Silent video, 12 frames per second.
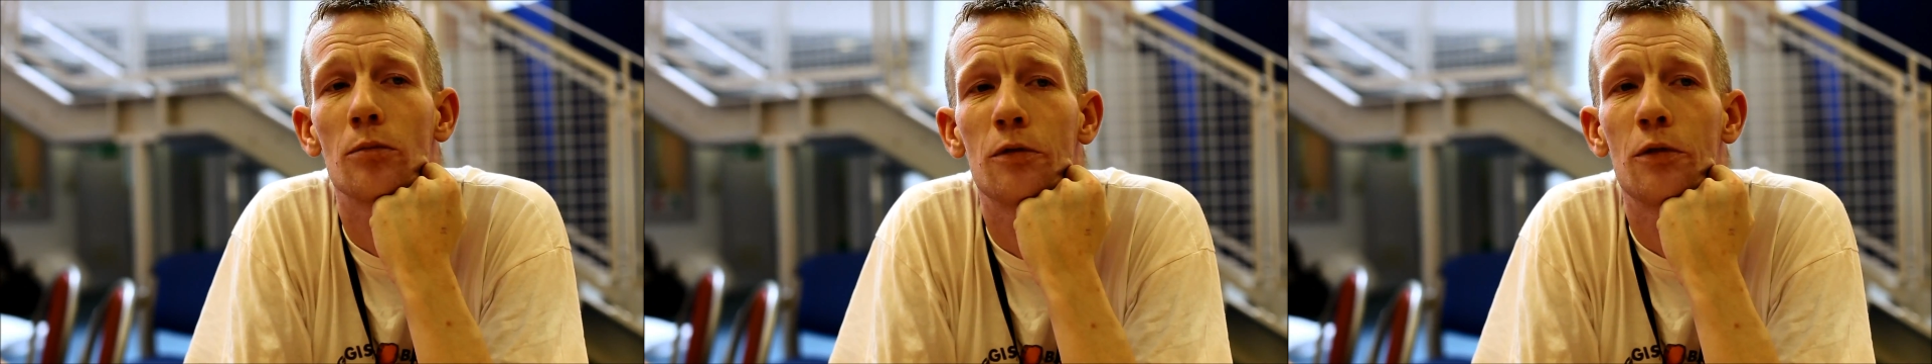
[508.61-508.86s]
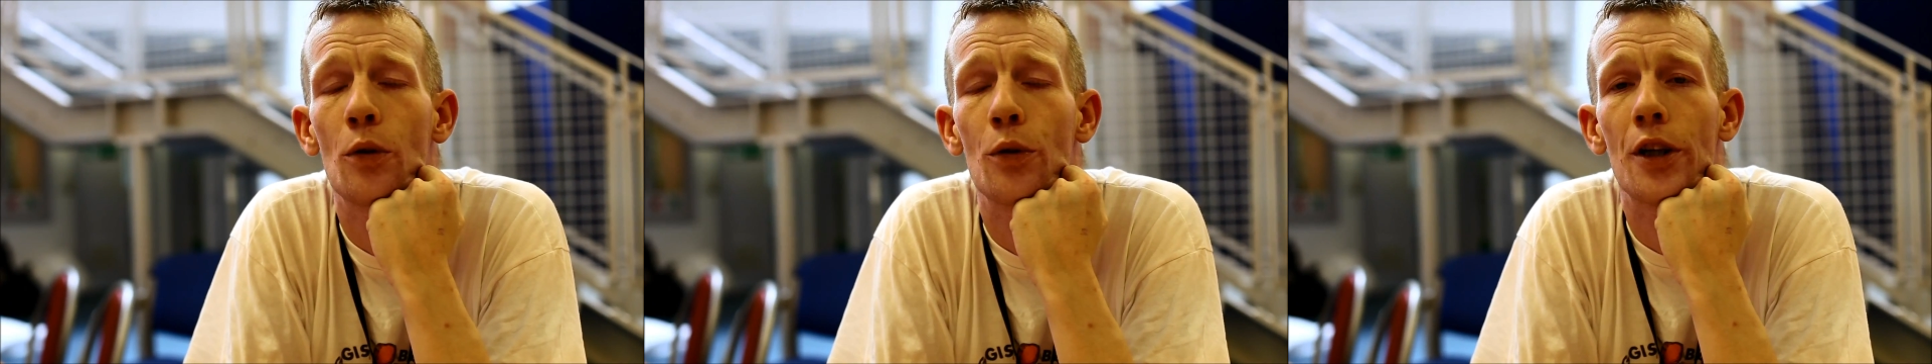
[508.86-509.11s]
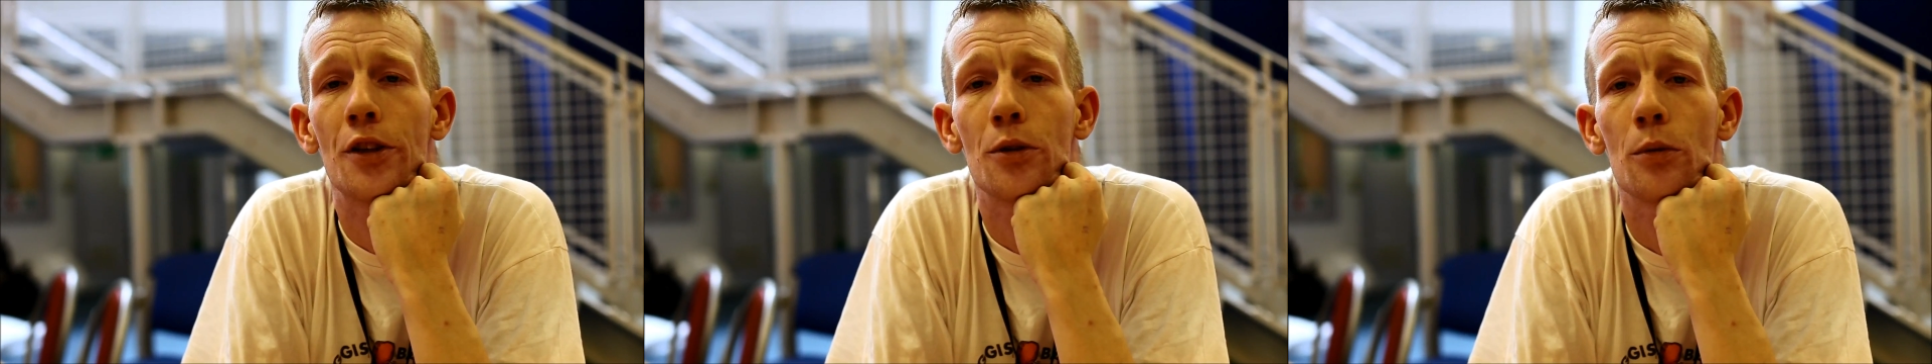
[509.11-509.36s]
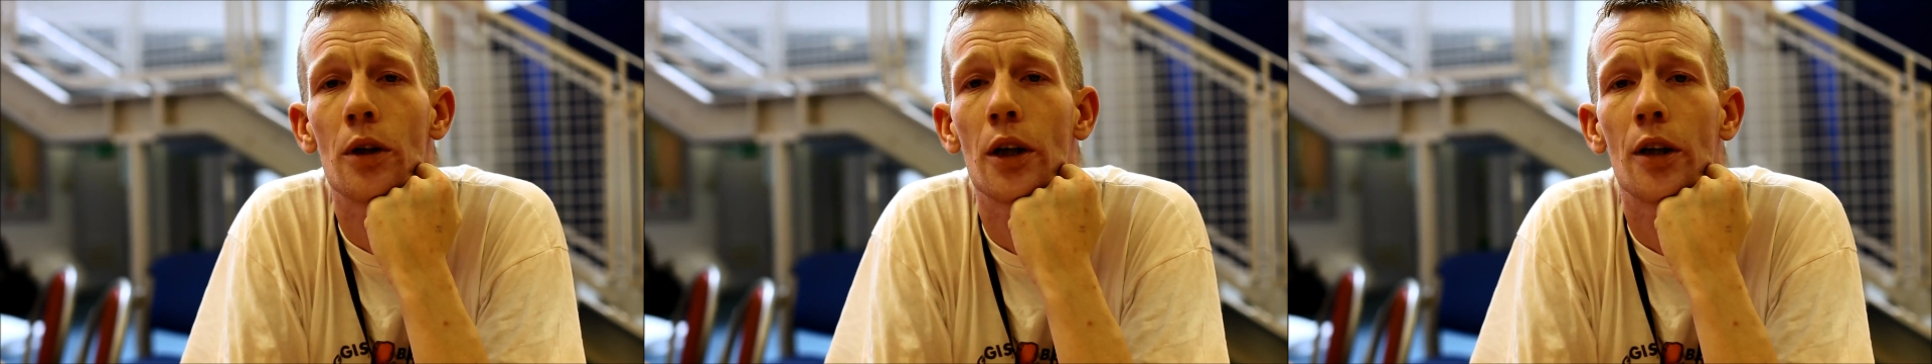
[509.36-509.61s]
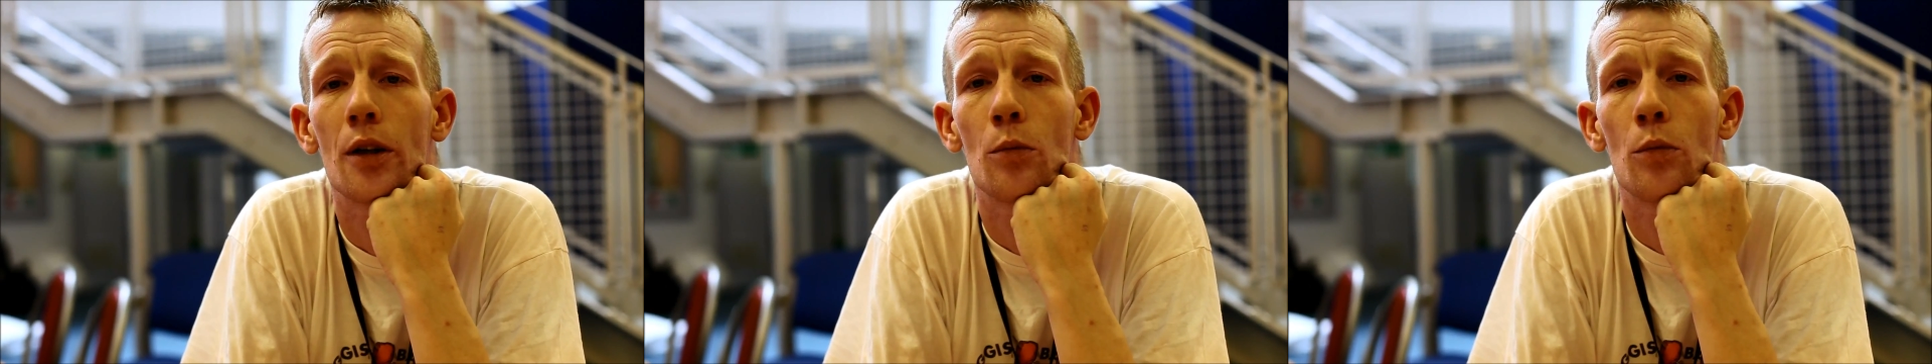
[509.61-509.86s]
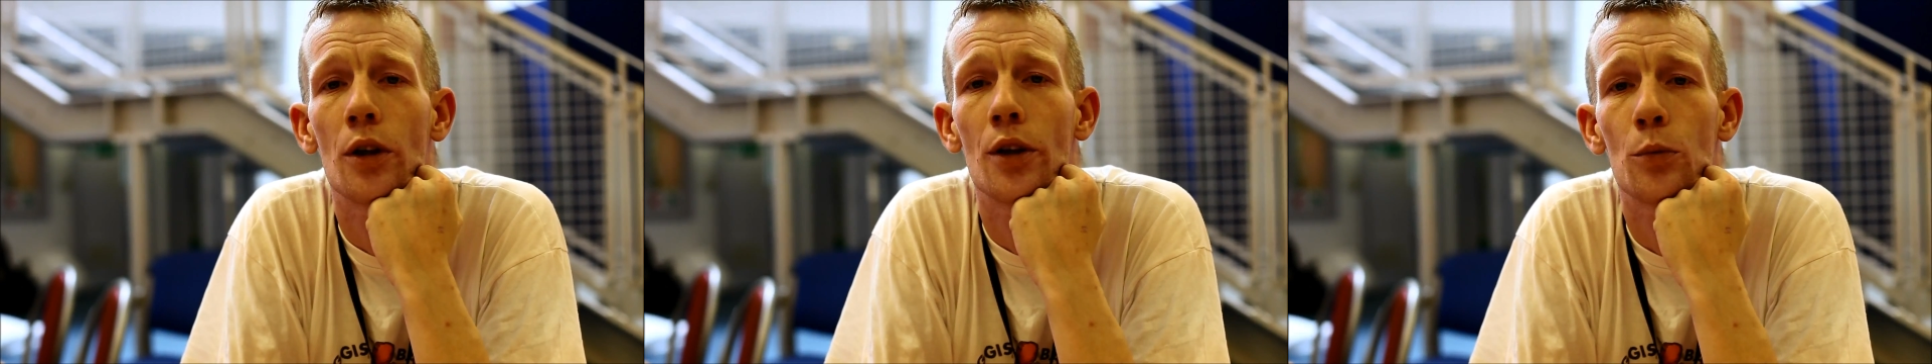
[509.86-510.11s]
4 days a week,
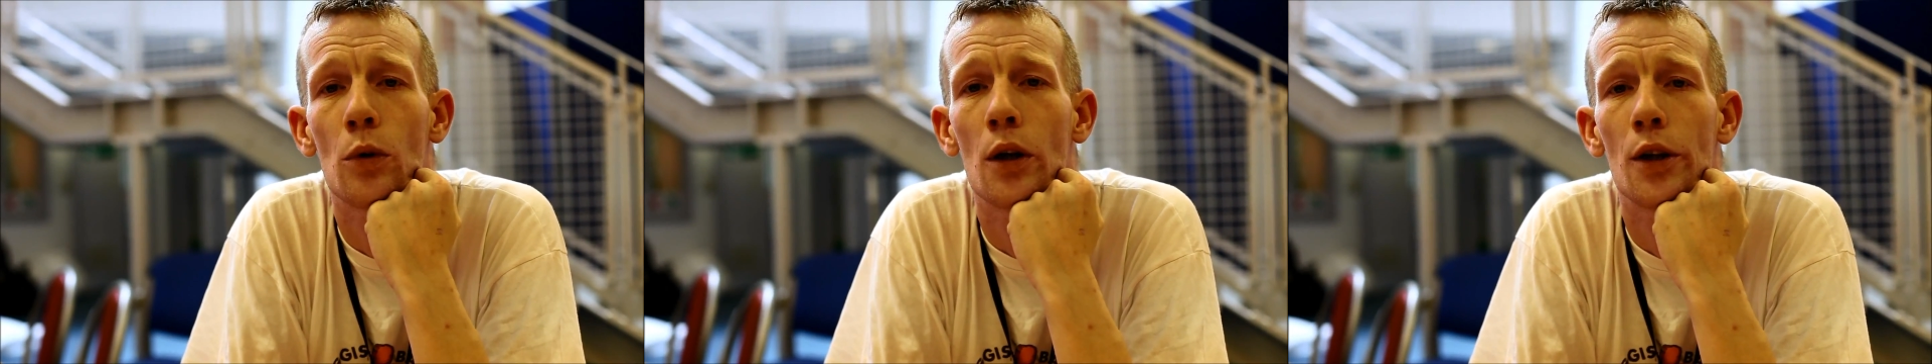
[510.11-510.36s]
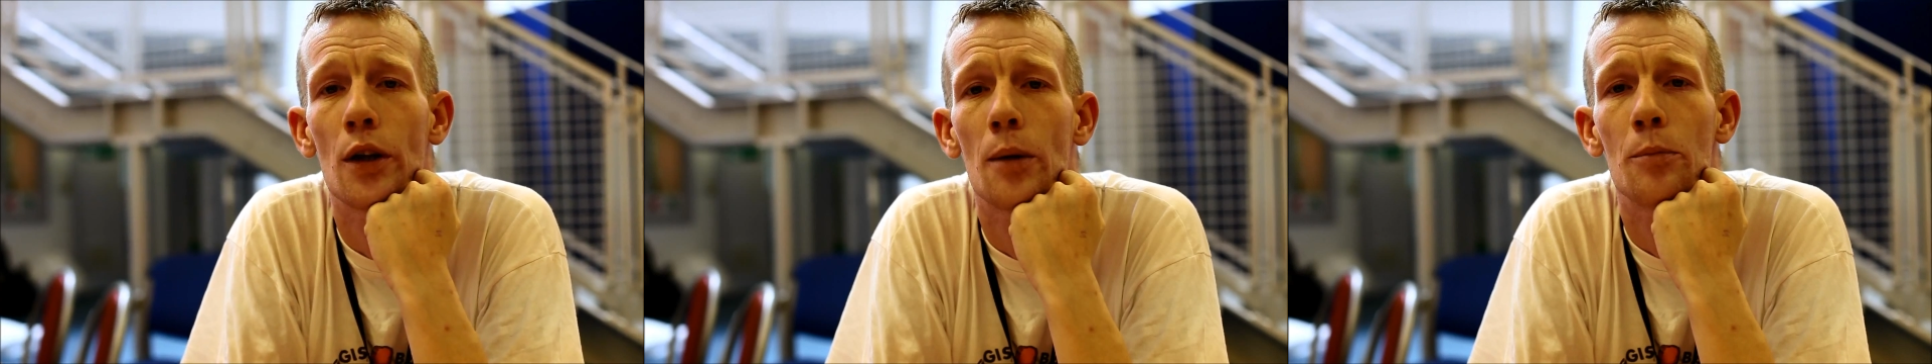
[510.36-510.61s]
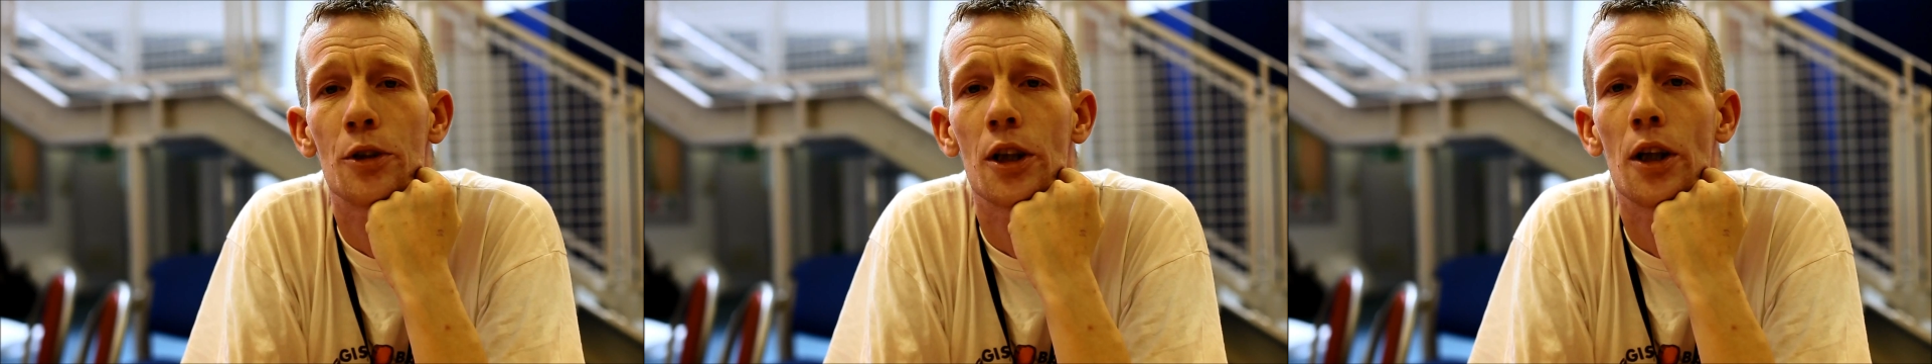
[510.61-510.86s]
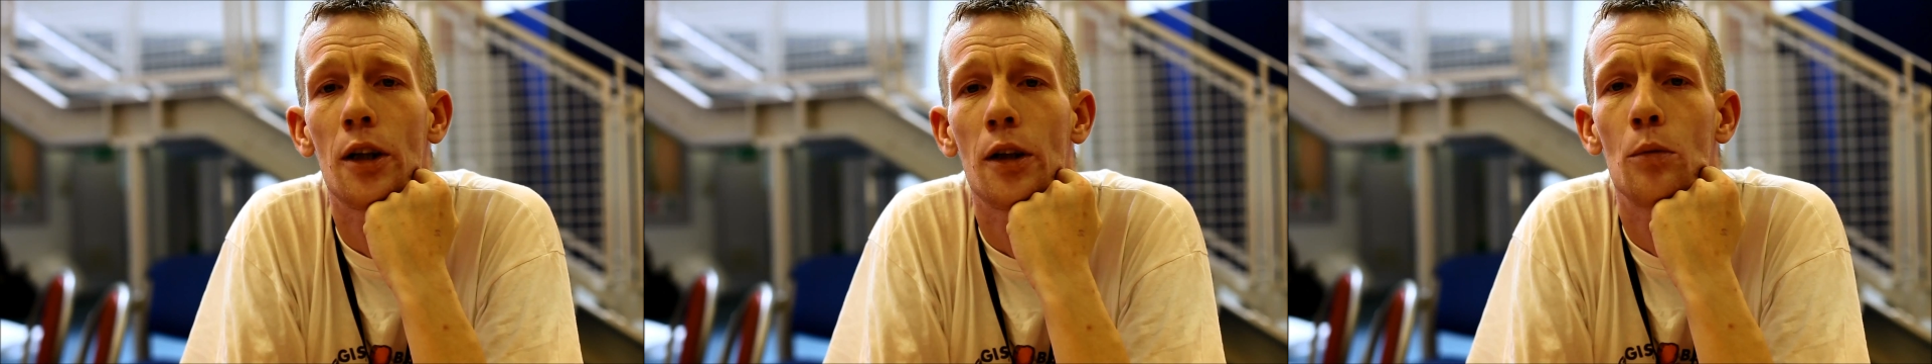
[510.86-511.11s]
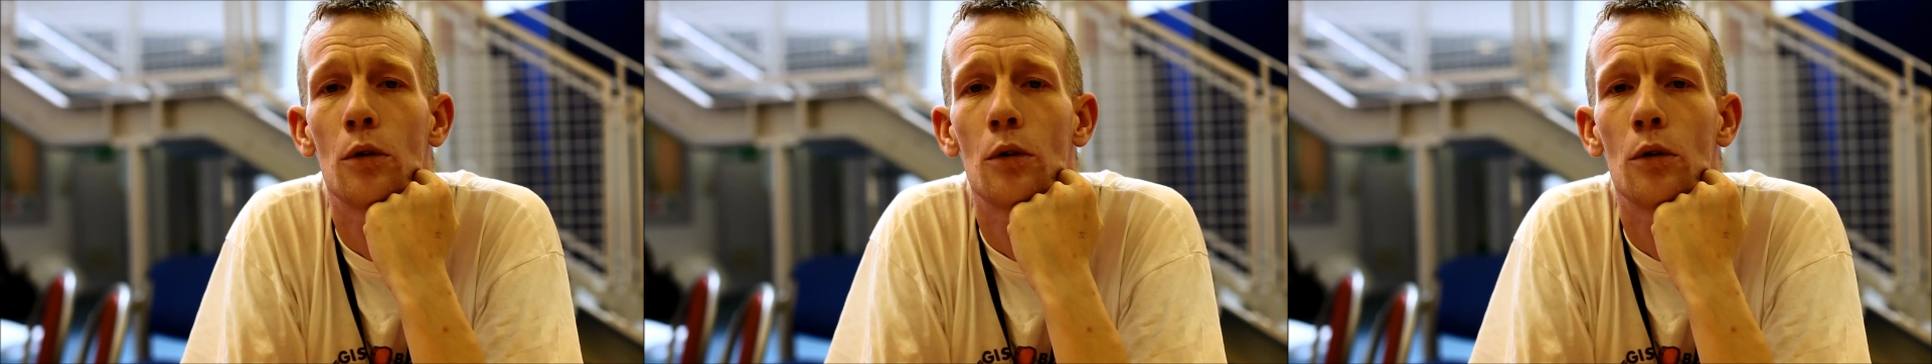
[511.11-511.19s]
and one at YMCA,